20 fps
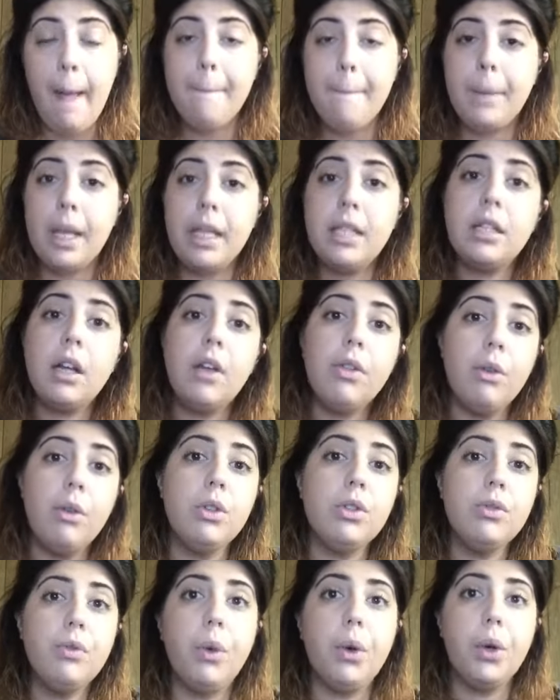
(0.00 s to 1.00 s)
Based on
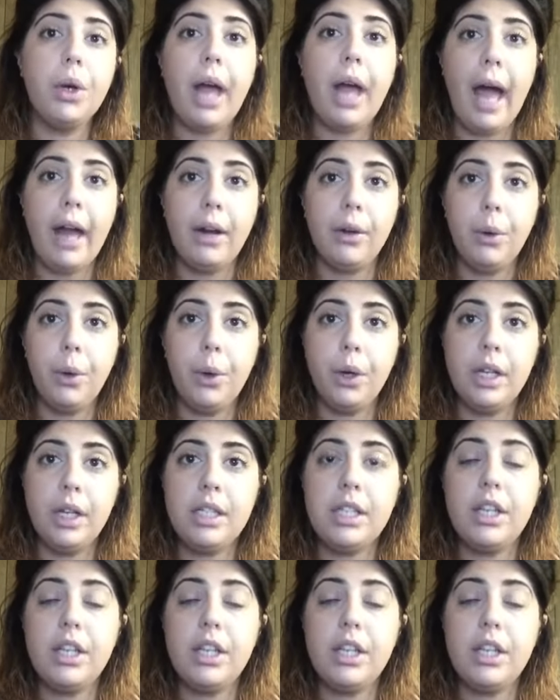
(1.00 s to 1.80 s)
those 4 categories,